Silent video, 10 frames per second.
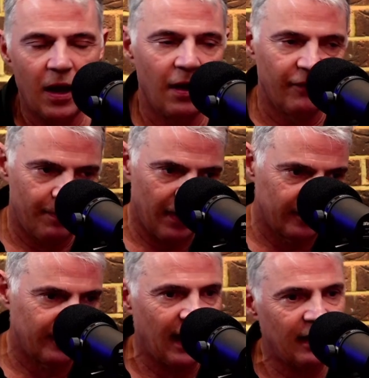Over
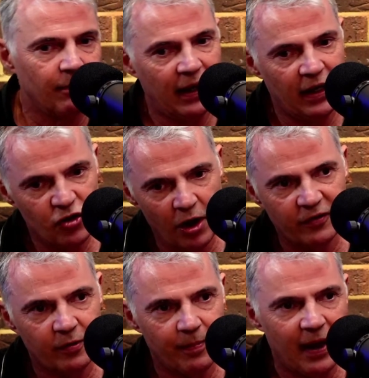Partygate and making
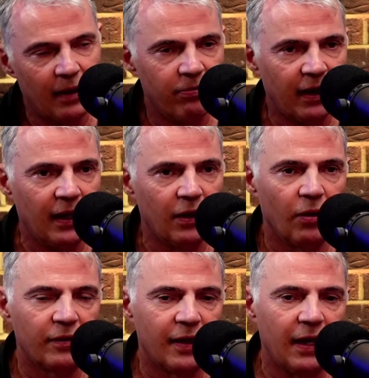jokes about breaking
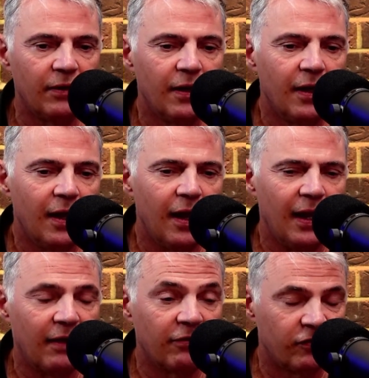lockdown,
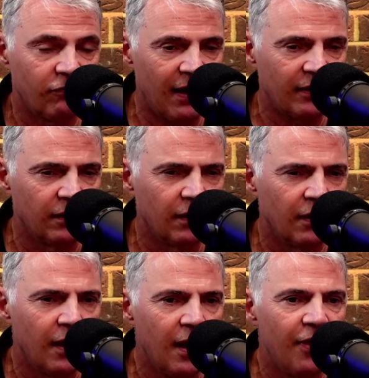Allegra Stratton,
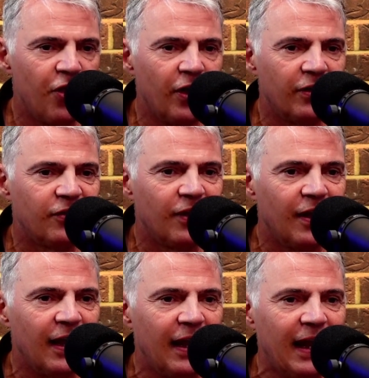that
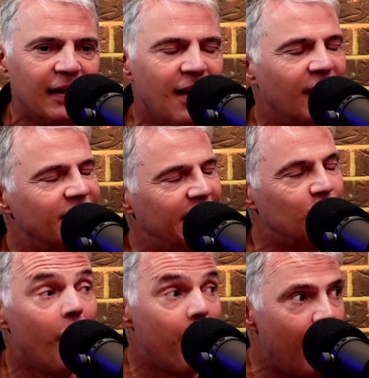it does lead
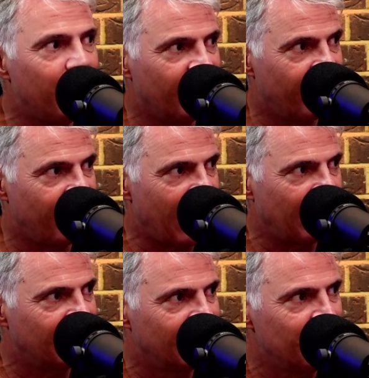to a bubble effect.